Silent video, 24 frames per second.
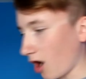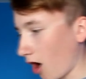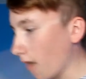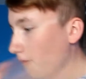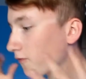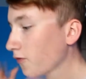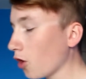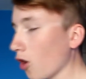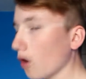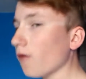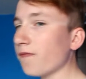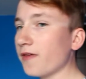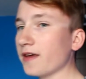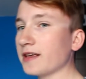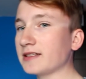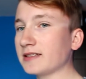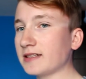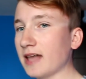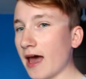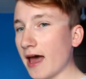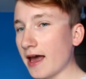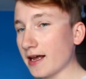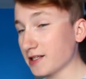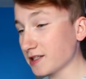I've got this
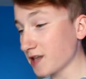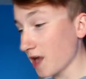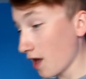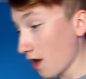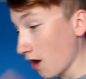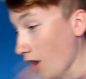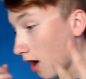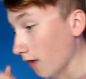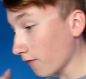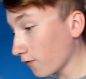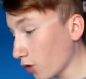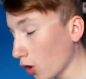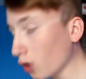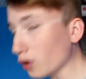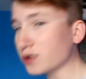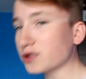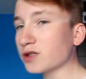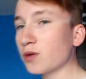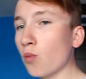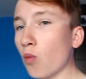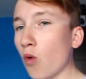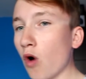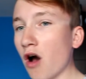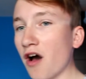test, I've got
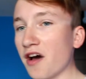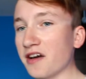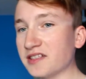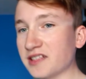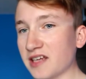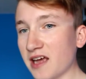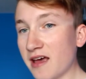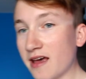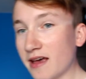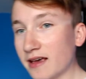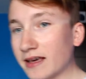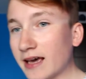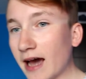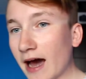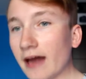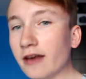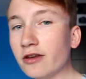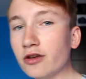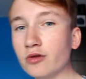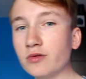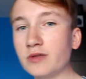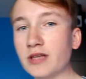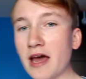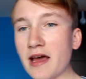some words,
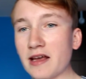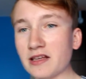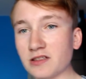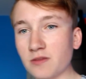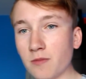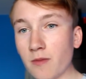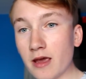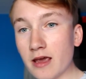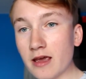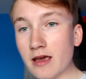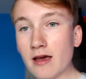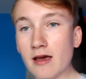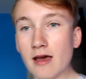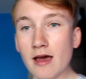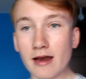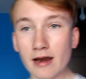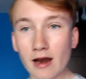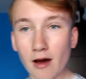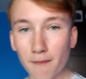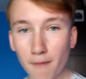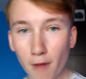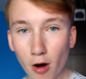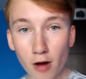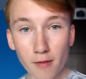can you test me?
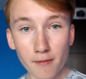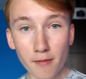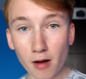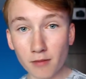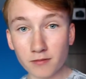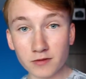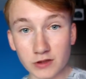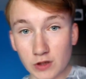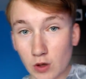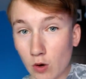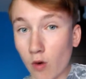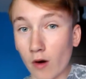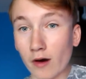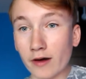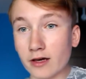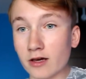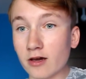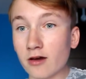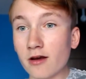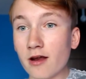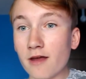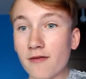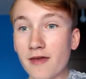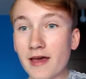Now, my mum's quite
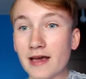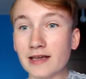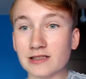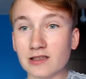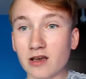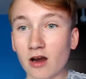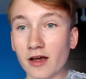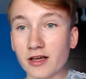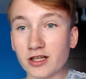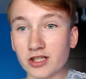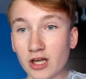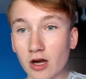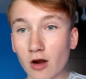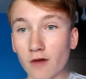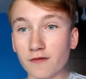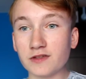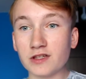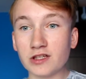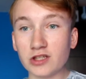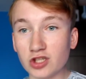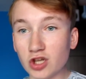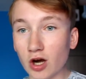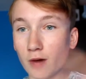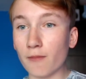good at this. Like, she'll
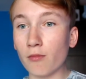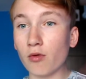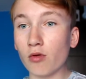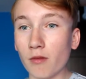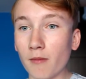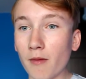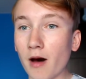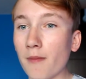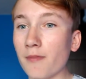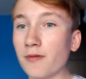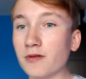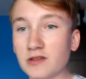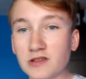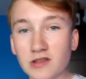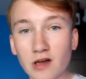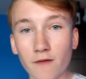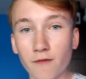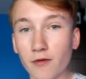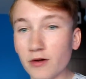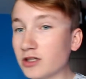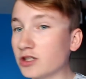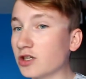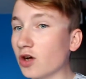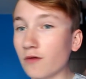obviously jumble them up and stuff,
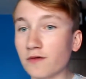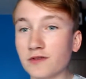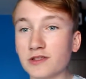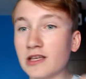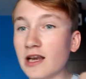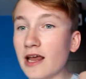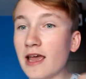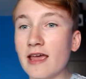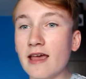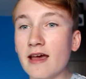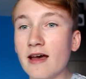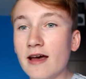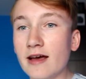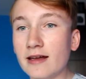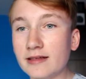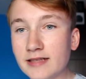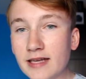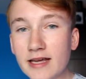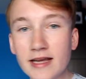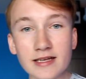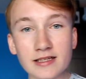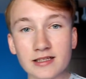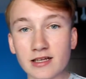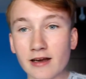which is obviously
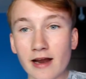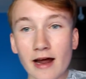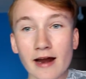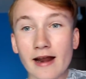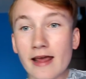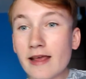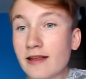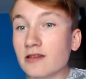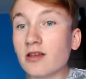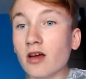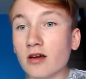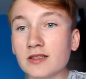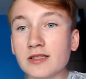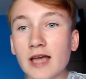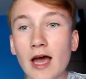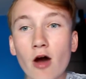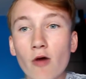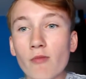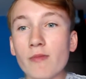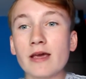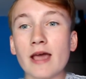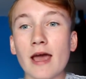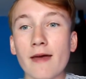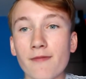decent, and it does
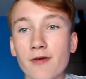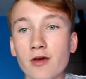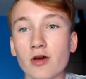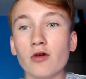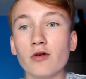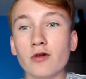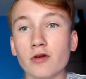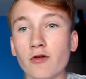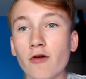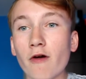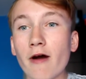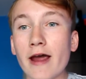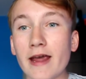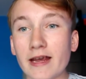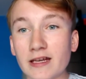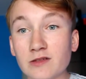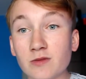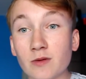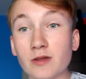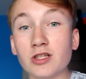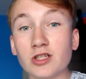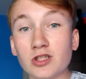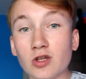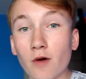help me get the good grades,
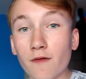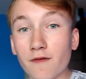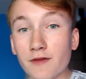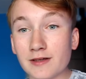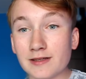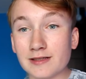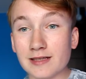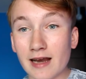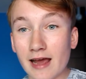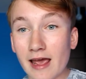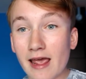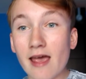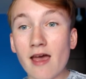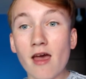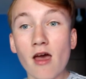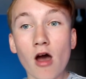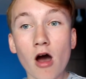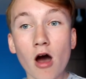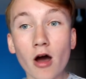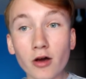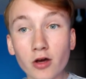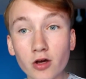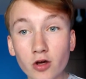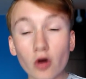which is obviously
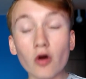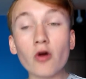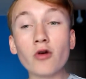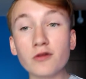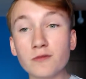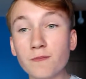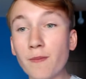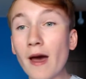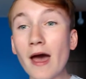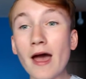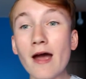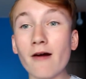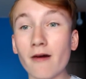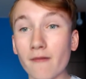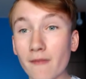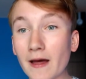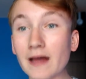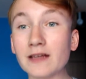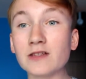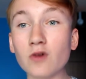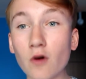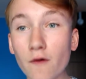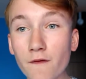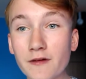a good parent.
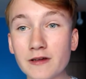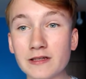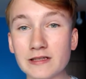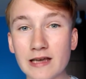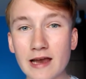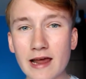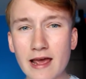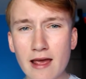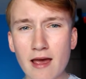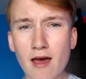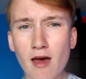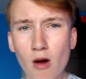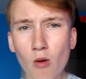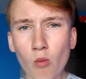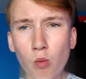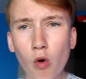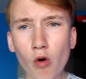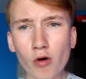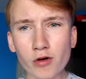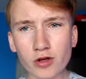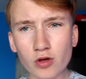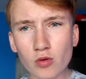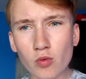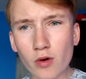That's obviously
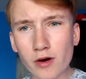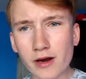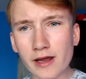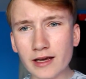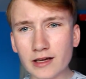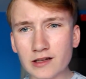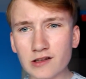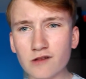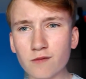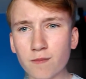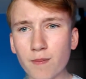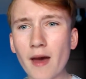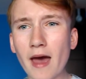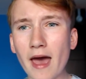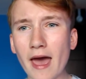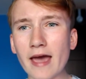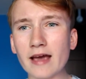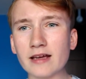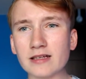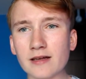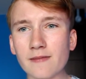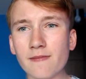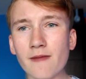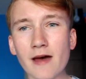what you would
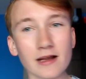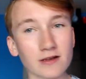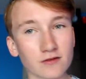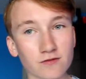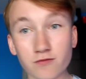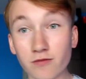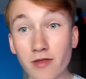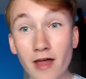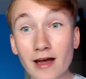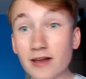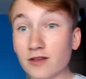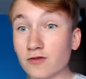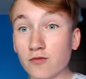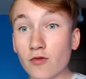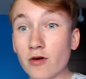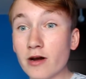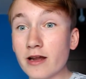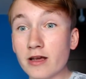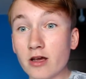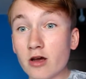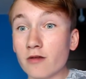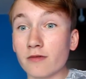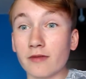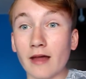expect, and that's really
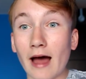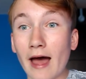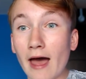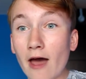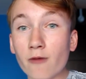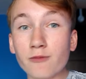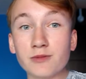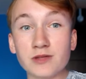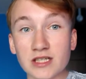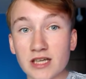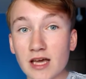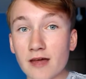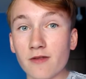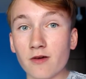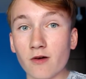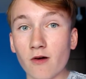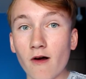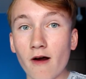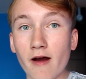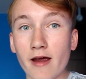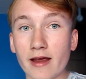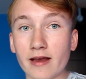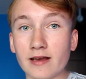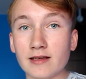good. That helps you get the
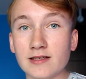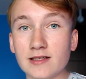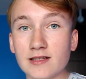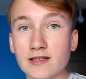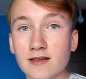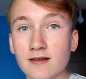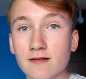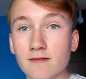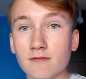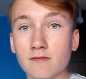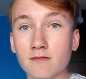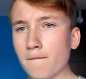grades.